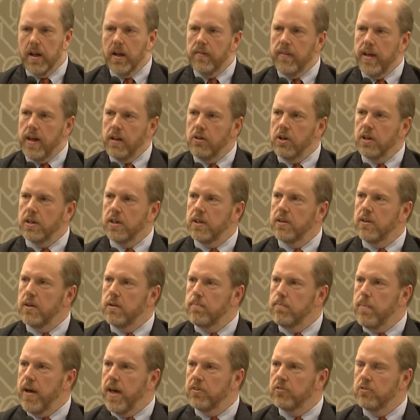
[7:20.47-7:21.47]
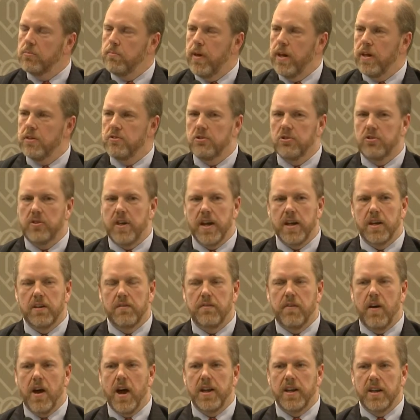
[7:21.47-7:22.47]
They looked at the best measures they could
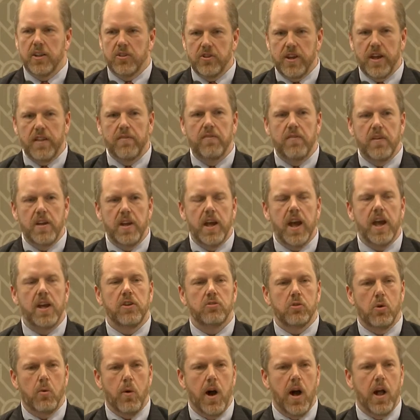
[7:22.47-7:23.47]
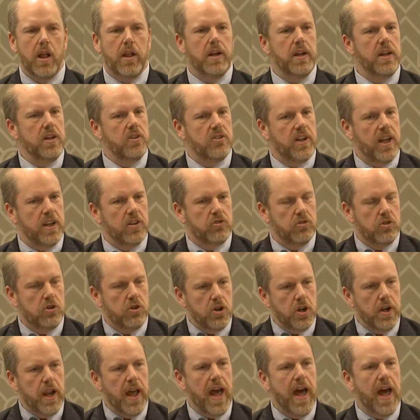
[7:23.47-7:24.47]
find and said VA's quality is as
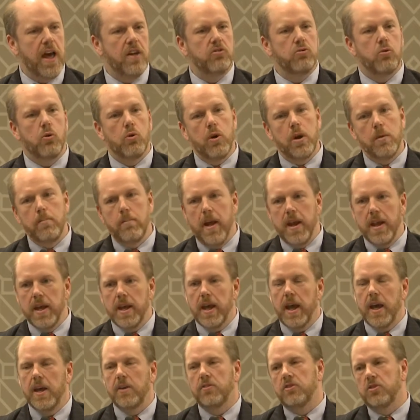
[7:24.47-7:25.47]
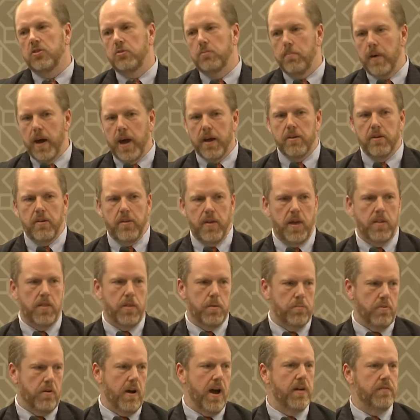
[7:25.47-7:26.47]
good as, or in many cases, better than
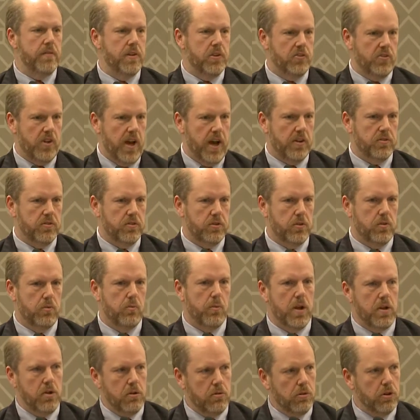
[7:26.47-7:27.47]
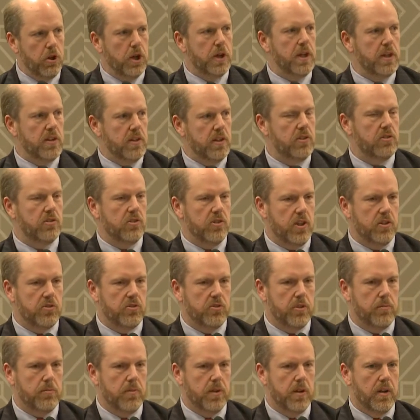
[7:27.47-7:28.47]
the private sector when you look at this
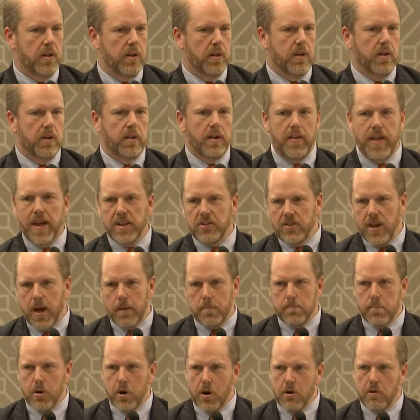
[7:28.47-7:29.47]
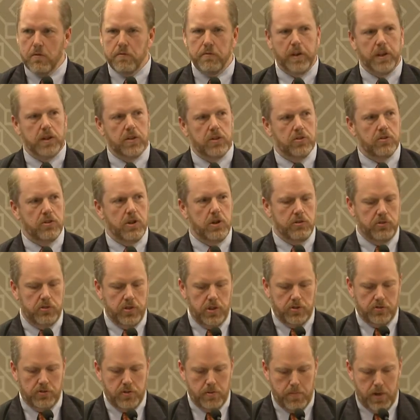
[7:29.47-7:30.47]
system. Now, that's not perfect because no
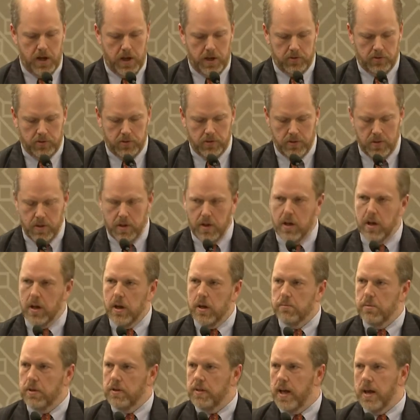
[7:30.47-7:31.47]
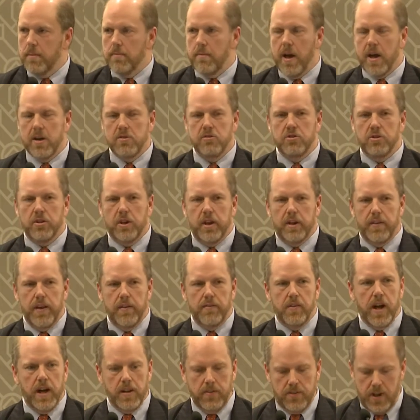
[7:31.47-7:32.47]
system is, but they measured it.
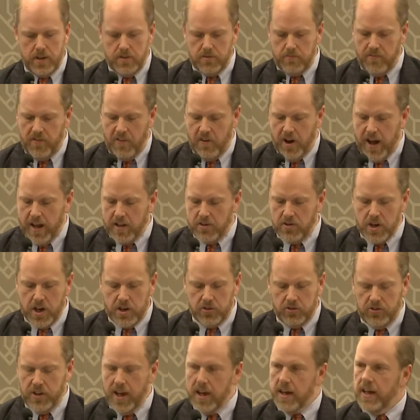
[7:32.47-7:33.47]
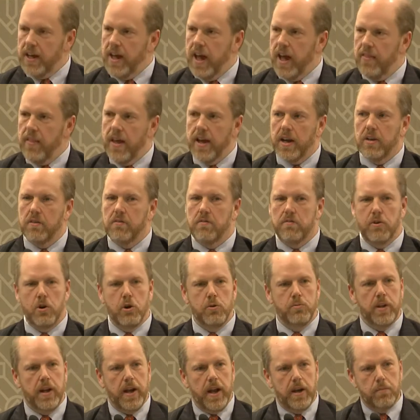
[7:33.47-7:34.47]
They've got, they, RAND just said again, they
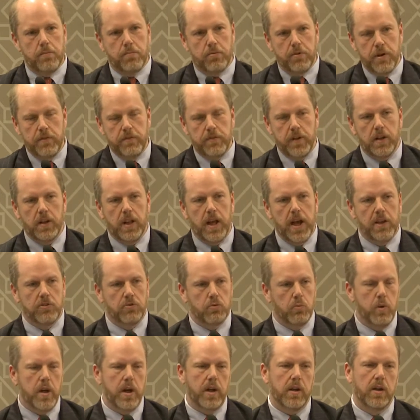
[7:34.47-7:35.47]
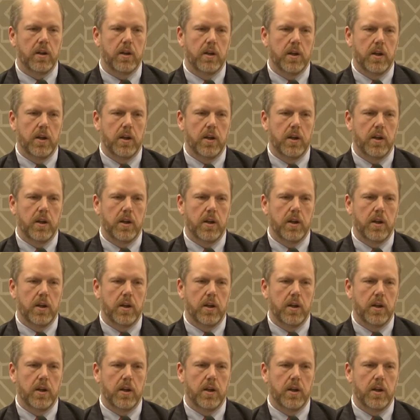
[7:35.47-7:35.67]
confirmed it at a briefing last week